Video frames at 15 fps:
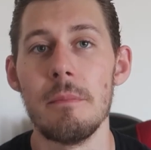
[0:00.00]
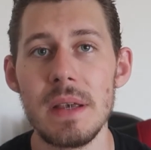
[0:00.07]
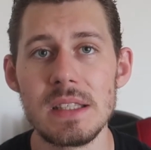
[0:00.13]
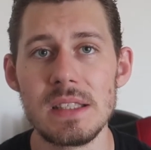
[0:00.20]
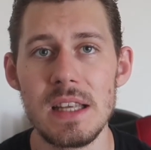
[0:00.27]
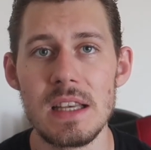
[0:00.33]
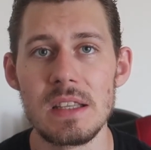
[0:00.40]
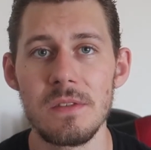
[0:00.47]
of
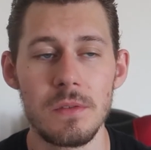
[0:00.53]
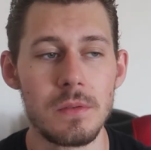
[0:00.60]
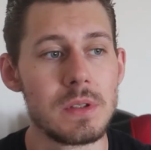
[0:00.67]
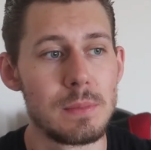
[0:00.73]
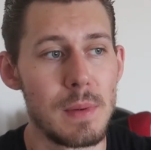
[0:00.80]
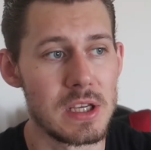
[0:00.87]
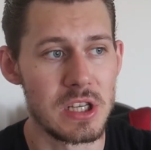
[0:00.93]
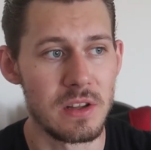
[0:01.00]
business,
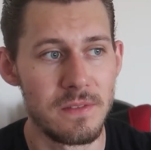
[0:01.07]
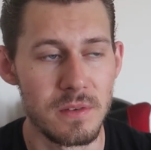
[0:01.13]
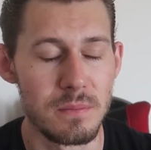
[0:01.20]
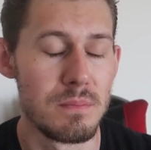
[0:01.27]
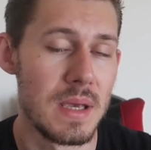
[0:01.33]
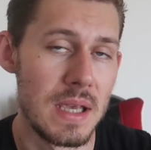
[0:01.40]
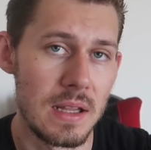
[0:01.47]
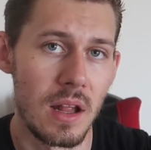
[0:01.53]
especially for
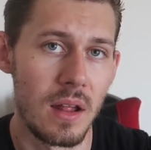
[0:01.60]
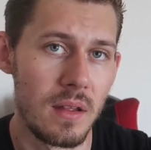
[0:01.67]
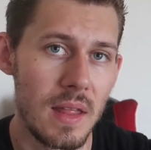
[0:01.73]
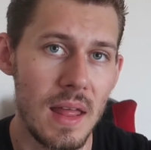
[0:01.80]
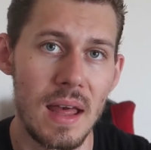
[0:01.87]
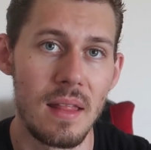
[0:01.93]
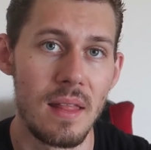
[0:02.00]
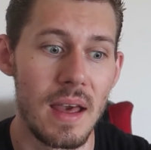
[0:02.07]
me like
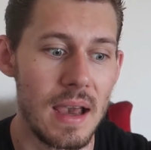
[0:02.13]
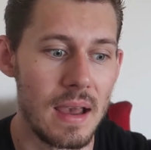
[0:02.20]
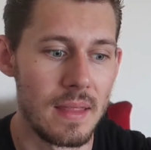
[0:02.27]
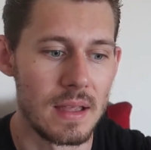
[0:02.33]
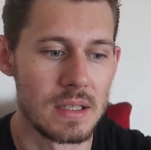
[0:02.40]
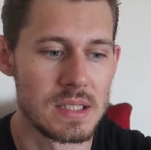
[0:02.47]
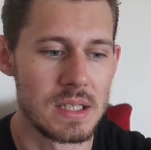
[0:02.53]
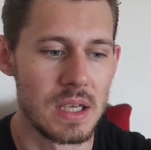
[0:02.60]

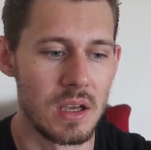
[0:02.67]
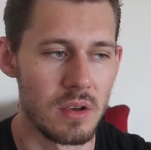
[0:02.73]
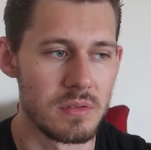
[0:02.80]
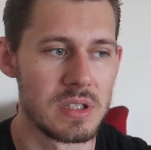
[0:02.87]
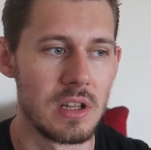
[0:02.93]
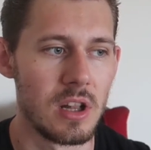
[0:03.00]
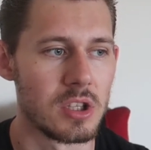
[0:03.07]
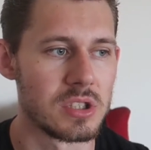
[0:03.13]
that's
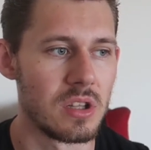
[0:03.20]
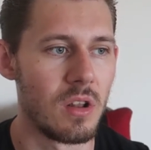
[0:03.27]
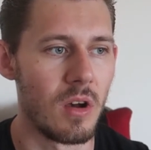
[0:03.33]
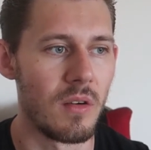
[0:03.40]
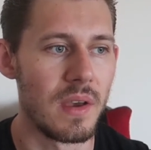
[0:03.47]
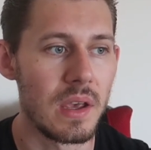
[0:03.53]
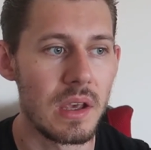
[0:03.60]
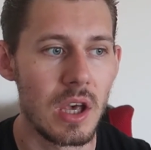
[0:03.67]
obviously lost a lot
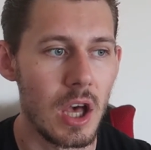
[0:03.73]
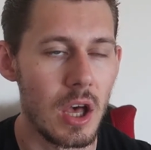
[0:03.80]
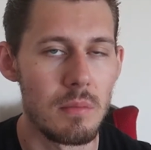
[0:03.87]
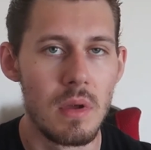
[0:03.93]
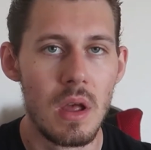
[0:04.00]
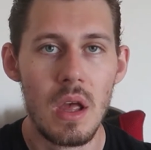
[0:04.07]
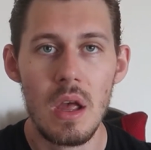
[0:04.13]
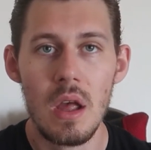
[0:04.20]
of
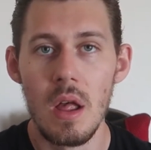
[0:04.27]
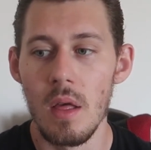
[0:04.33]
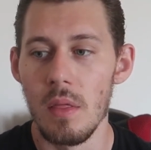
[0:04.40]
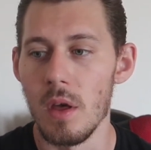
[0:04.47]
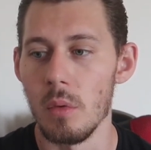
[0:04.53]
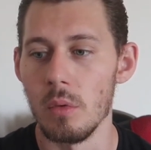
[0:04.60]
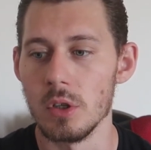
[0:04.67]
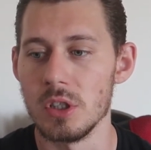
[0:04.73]
income
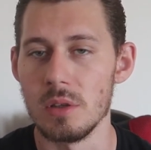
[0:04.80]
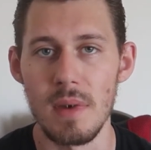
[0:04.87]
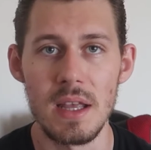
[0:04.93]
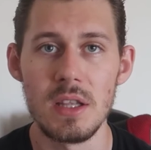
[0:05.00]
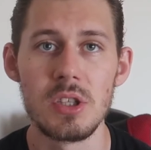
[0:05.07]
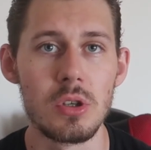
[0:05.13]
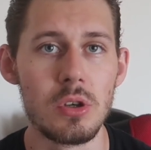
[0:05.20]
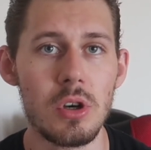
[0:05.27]
that was your
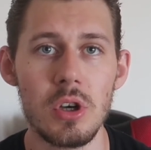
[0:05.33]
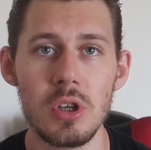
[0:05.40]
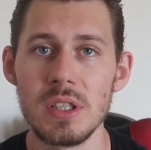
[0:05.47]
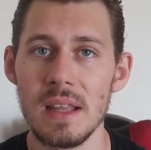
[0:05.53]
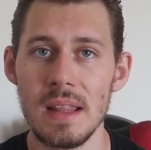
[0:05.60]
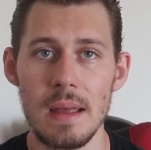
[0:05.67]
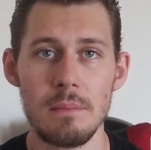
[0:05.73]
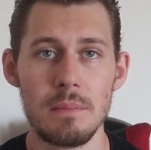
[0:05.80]
main source,
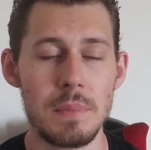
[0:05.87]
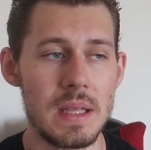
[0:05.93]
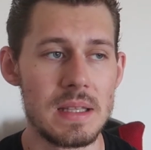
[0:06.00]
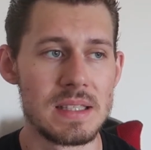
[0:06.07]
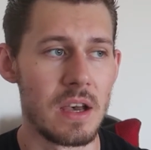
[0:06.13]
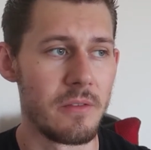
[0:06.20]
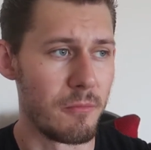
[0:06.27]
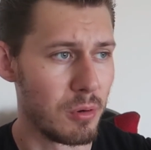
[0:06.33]
and then being
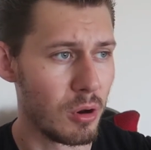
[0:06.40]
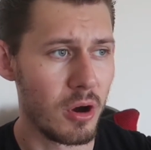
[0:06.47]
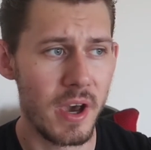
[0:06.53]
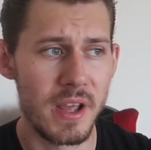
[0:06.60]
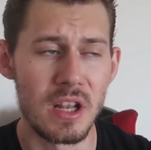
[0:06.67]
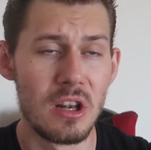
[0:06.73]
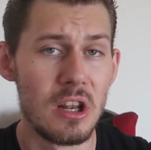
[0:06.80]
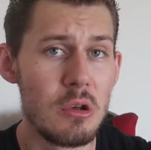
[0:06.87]

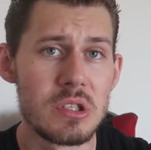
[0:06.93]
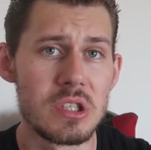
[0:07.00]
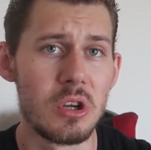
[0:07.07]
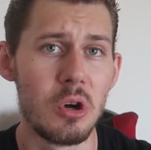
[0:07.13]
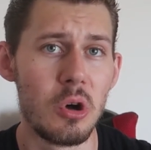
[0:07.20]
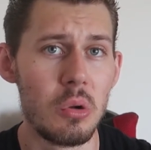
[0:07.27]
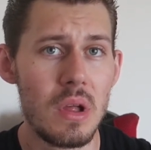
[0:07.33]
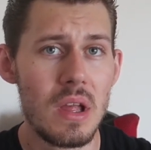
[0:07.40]
self-employed and losing
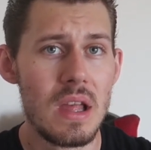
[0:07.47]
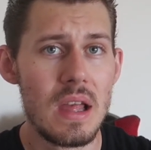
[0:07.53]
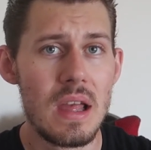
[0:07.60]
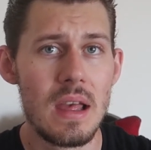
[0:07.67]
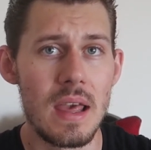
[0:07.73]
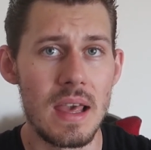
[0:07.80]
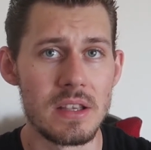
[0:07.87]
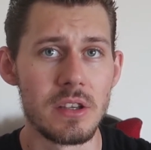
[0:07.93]
it all
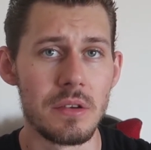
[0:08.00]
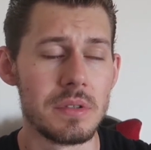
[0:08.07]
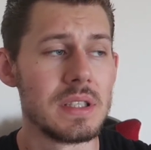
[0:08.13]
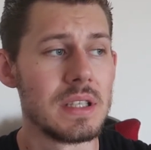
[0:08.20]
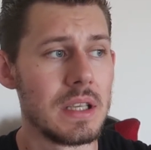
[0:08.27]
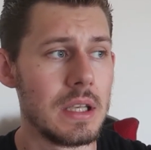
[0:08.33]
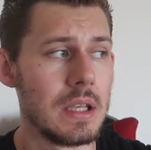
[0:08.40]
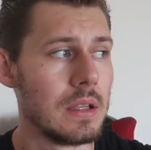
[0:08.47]
is
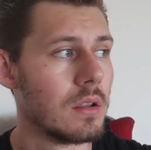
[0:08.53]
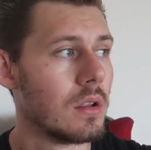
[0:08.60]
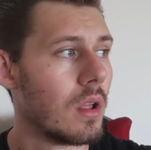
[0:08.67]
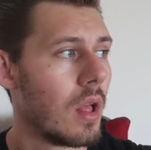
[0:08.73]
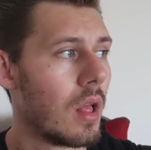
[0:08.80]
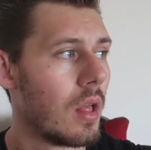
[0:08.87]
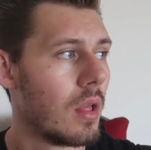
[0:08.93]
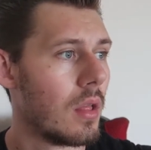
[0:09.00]
obviously
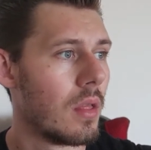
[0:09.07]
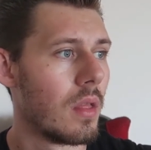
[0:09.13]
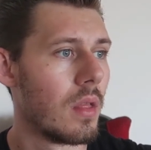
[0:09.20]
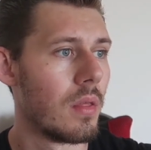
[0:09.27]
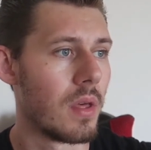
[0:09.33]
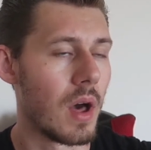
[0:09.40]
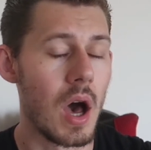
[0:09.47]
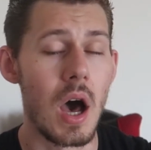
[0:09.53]

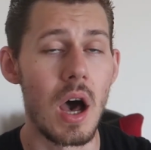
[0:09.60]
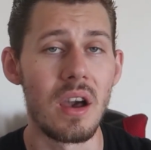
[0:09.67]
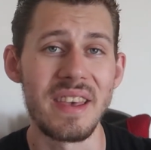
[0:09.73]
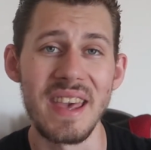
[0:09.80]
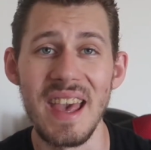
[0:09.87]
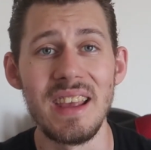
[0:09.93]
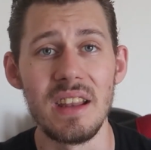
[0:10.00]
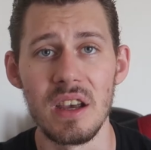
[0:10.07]
the hard
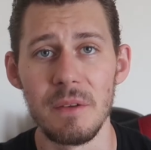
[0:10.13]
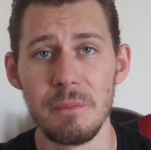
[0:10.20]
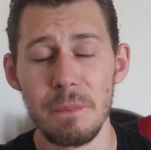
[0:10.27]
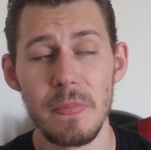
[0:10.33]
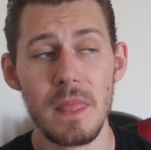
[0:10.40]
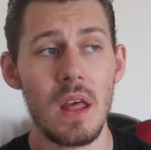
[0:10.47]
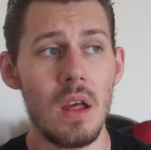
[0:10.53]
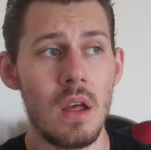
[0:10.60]
gainer.
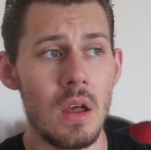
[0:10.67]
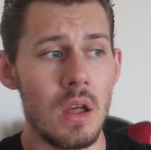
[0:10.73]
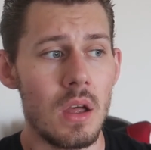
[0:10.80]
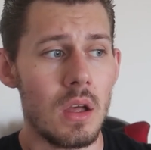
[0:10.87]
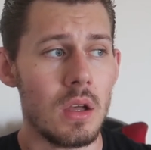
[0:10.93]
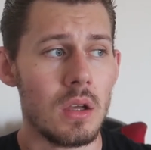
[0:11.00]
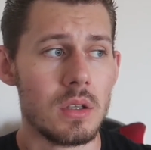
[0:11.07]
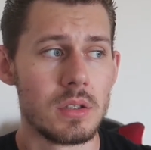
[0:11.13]

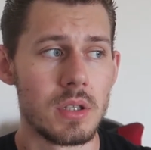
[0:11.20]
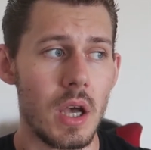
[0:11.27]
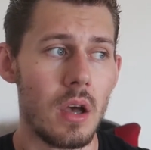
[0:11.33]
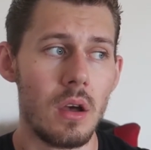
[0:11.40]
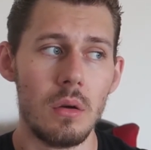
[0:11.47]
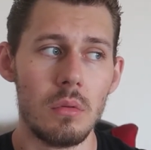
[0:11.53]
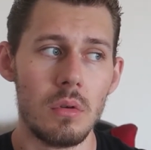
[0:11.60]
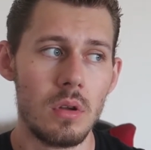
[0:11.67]

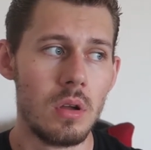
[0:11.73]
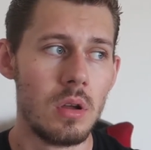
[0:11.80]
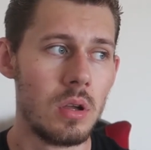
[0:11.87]
So